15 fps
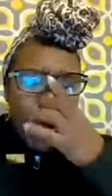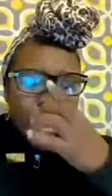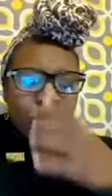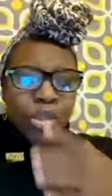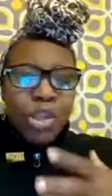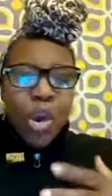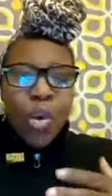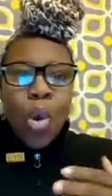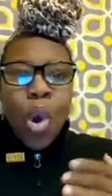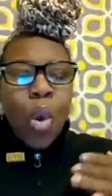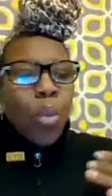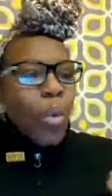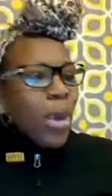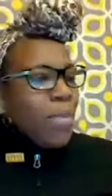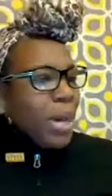So
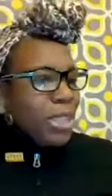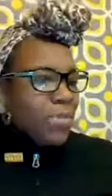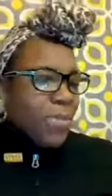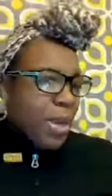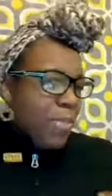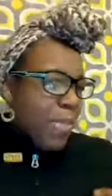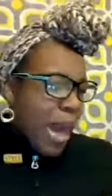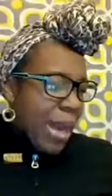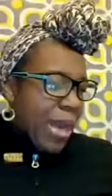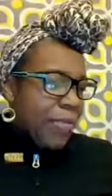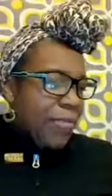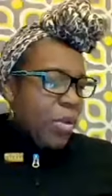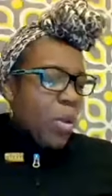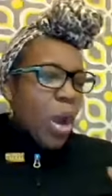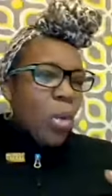we must be
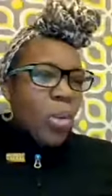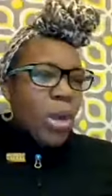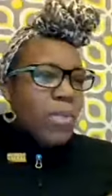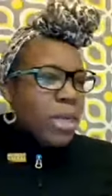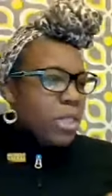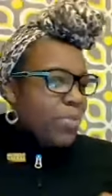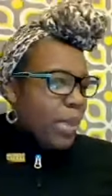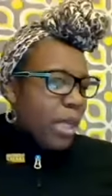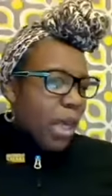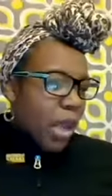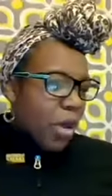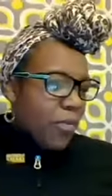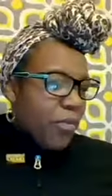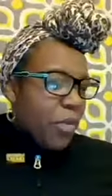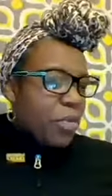mindful and we must be
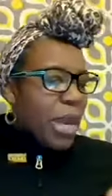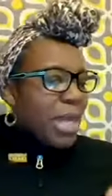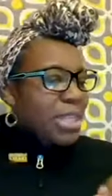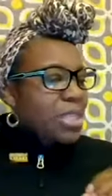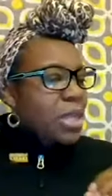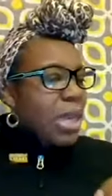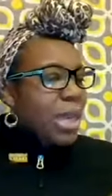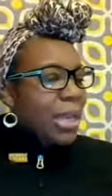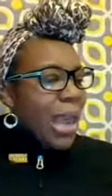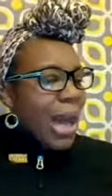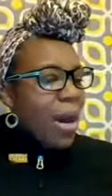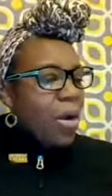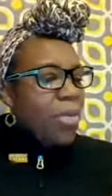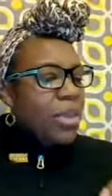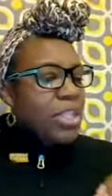careful not to
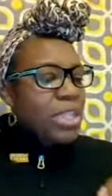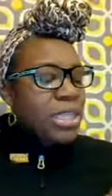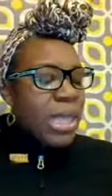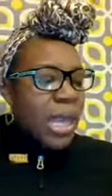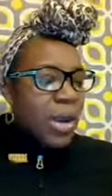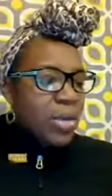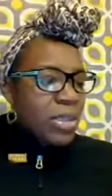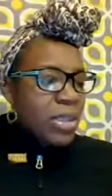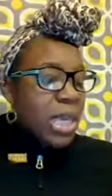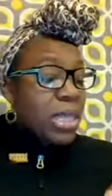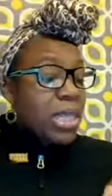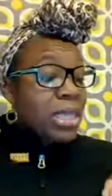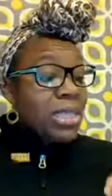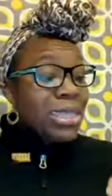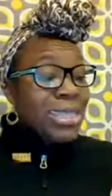allow the snares
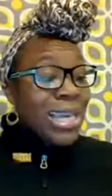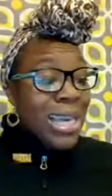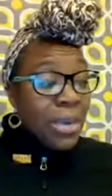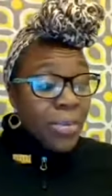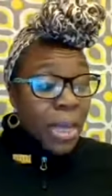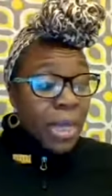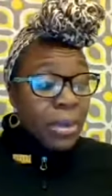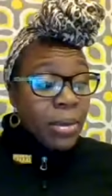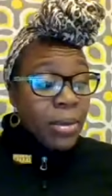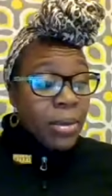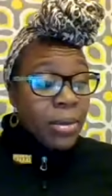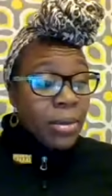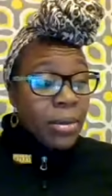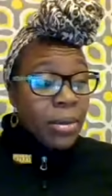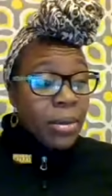and the demon
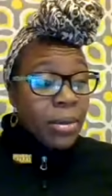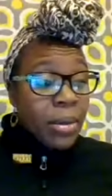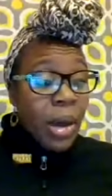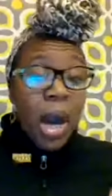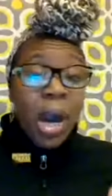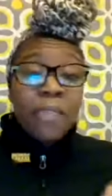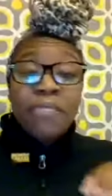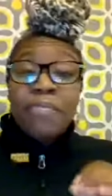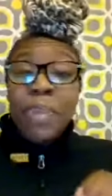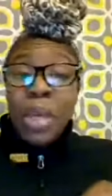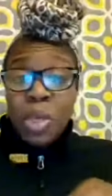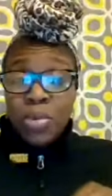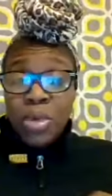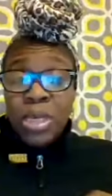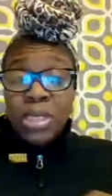of
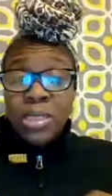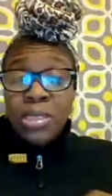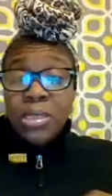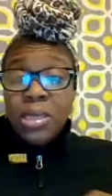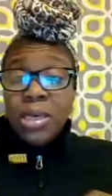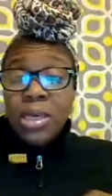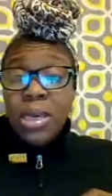bitterness